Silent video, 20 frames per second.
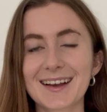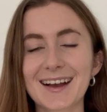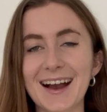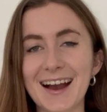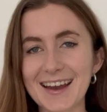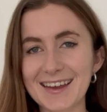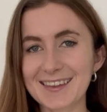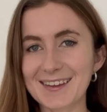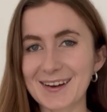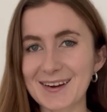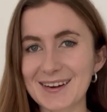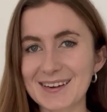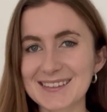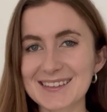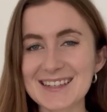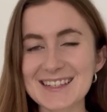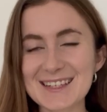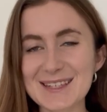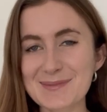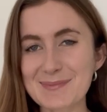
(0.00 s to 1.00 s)
Hi there,
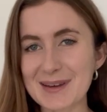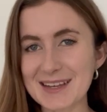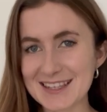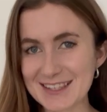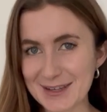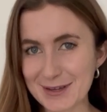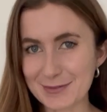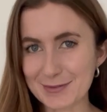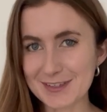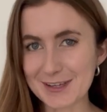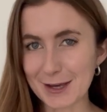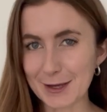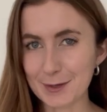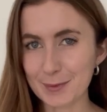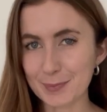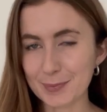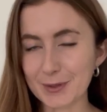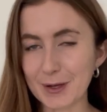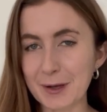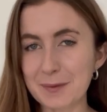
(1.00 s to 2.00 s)
this is my
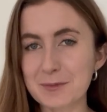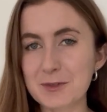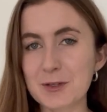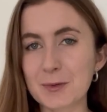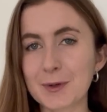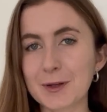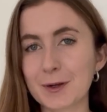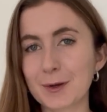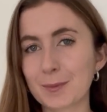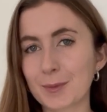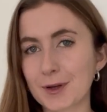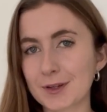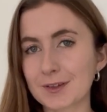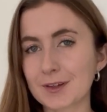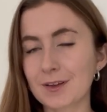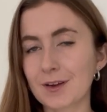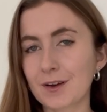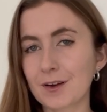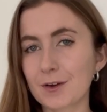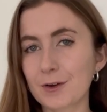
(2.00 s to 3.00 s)
self-tape. I'm doing a
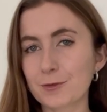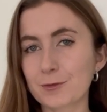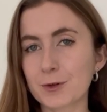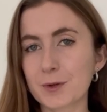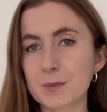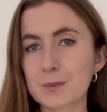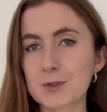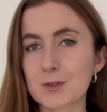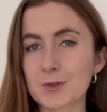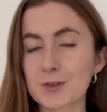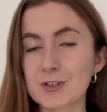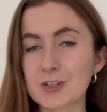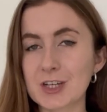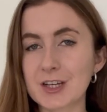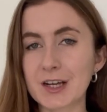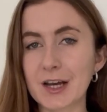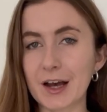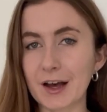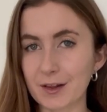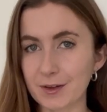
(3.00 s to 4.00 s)
monologue from
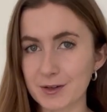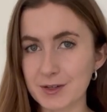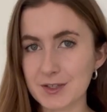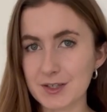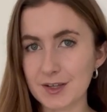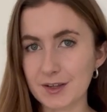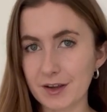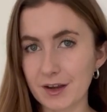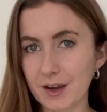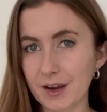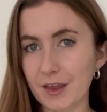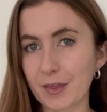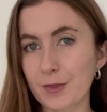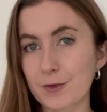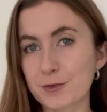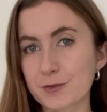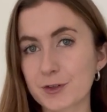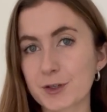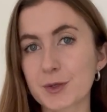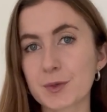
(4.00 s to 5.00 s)
Georgina Allerton in the
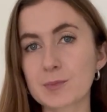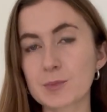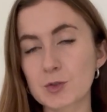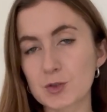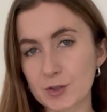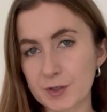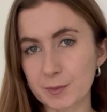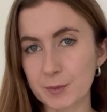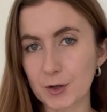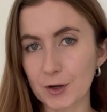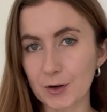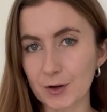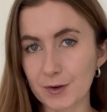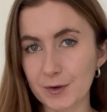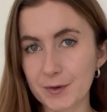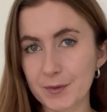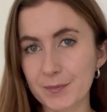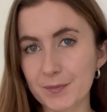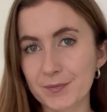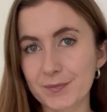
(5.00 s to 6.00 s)
film Dream Girl.